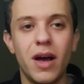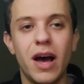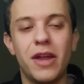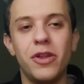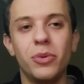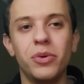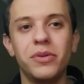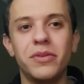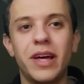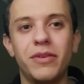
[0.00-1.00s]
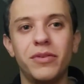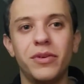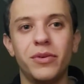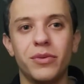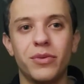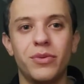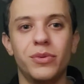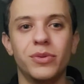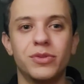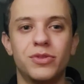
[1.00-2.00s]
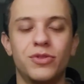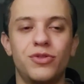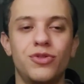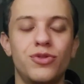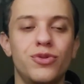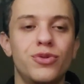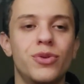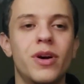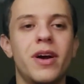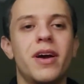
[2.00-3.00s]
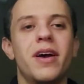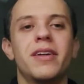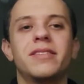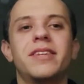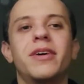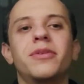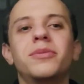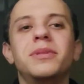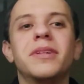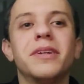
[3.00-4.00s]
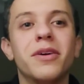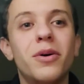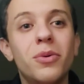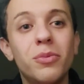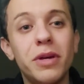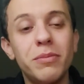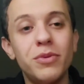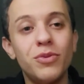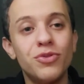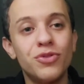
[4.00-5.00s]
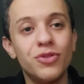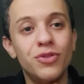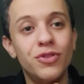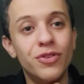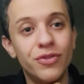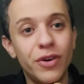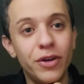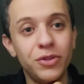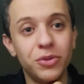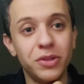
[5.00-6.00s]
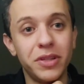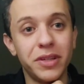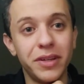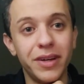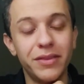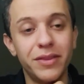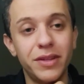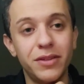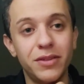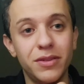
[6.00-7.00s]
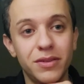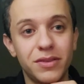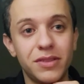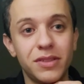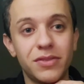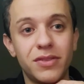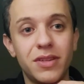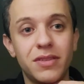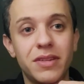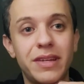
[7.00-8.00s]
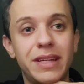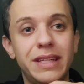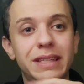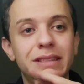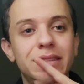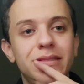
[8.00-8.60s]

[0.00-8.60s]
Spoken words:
and no one ever thought to tell me like, oh, maybe you should defer your year and then see if there's a